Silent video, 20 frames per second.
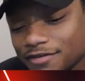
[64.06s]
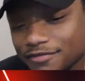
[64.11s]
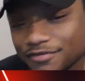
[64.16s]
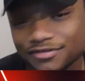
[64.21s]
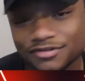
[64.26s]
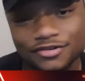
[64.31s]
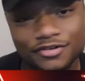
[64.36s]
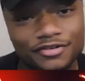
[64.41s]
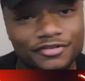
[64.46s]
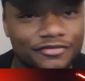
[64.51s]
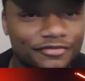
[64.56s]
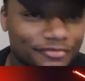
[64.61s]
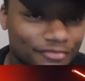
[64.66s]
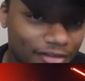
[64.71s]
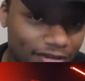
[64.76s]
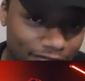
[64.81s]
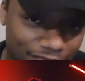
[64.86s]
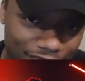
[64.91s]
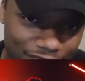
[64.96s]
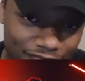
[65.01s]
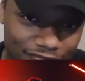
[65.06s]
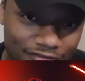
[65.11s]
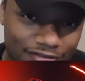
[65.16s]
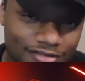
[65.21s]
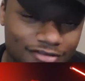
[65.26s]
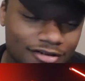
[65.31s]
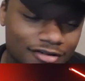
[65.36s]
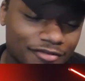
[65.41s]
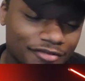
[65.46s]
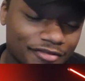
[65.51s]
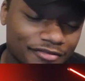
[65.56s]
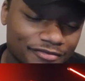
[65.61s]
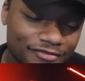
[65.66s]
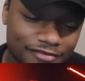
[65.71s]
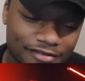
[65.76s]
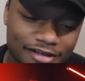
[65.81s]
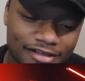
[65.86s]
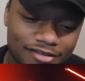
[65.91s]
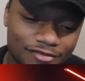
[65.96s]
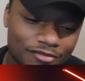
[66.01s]
even starts cypher, he's already
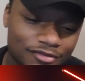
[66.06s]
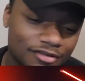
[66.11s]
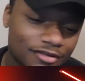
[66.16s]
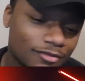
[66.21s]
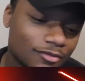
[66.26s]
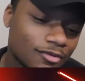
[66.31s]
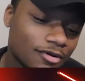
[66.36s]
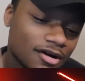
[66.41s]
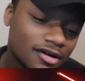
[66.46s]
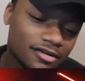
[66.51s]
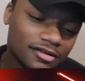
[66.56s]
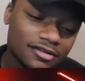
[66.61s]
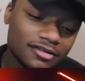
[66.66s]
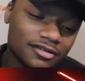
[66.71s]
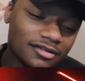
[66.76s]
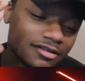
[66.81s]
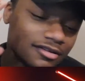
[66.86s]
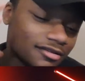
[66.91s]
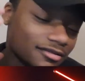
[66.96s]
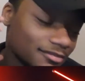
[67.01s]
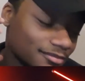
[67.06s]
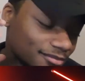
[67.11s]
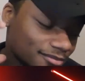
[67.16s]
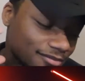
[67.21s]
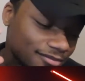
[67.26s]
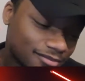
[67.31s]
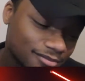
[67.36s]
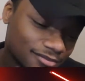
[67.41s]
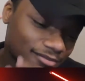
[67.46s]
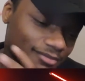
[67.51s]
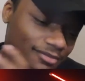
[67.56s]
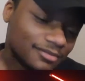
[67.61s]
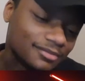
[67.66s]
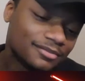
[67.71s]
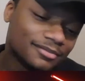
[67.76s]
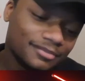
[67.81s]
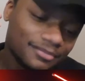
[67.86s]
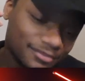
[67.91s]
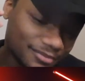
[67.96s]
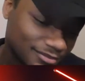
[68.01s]
flexing with the what the uh,
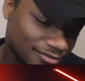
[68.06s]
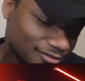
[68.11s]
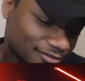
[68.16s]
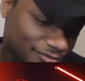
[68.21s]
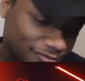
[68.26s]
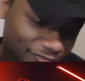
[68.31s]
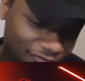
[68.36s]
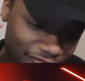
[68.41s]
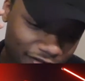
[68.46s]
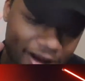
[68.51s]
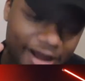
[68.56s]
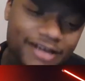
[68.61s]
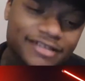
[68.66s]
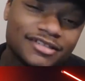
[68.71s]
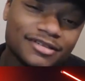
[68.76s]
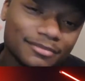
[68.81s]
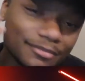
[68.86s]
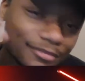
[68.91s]
racks of